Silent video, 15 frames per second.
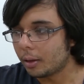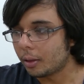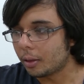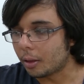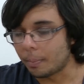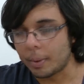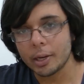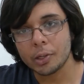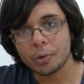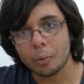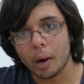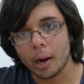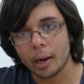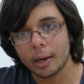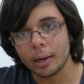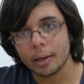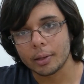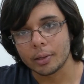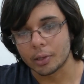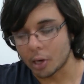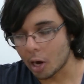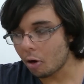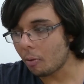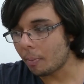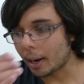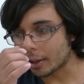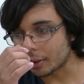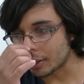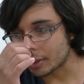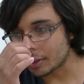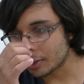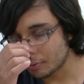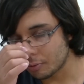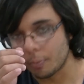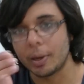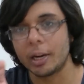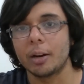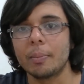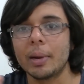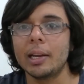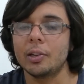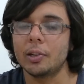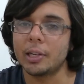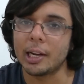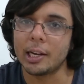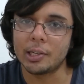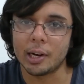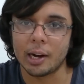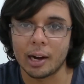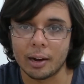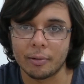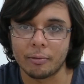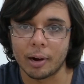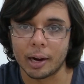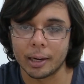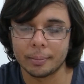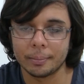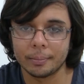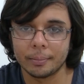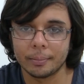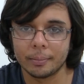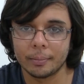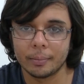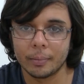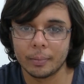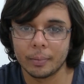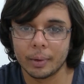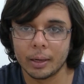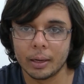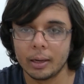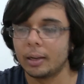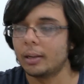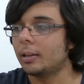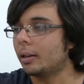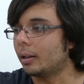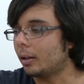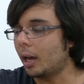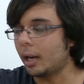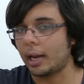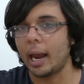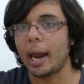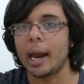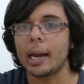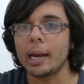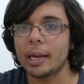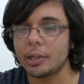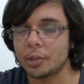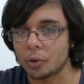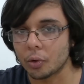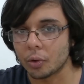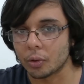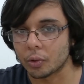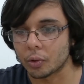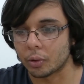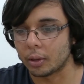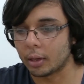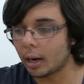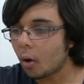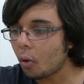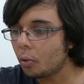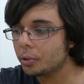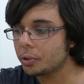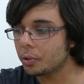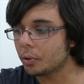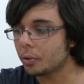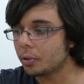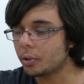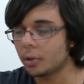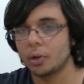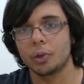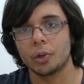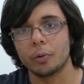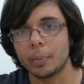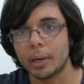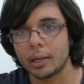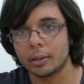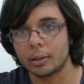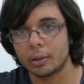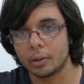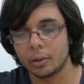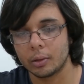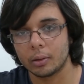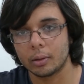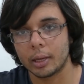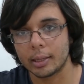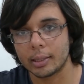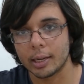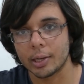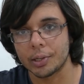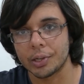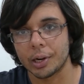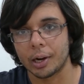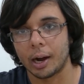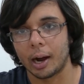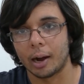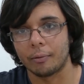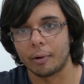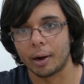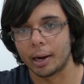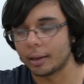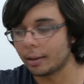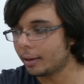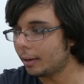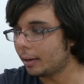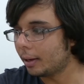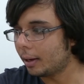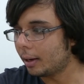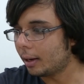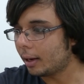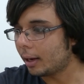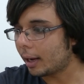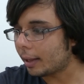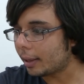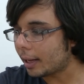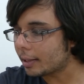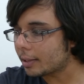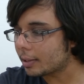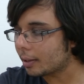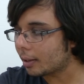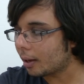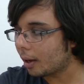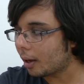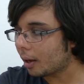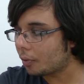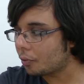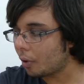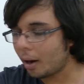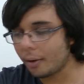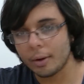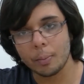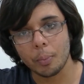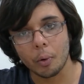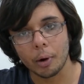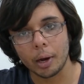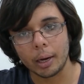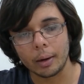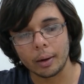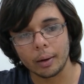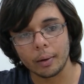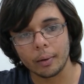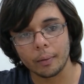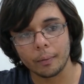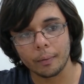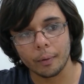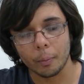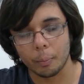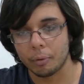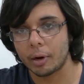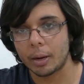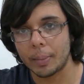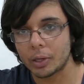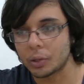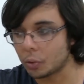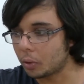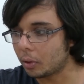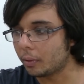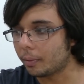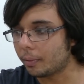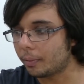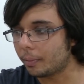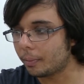the best way to go about this would be to meet your teacher halfway, like any student should. All students should meet their teacher halfway. And that's a driving point for pretty much all of